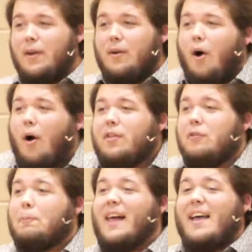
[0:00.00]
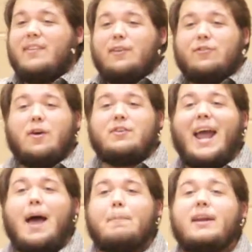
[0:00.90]
all these blessings start to
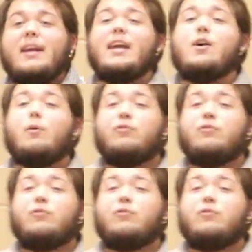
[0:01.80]
happen, he goes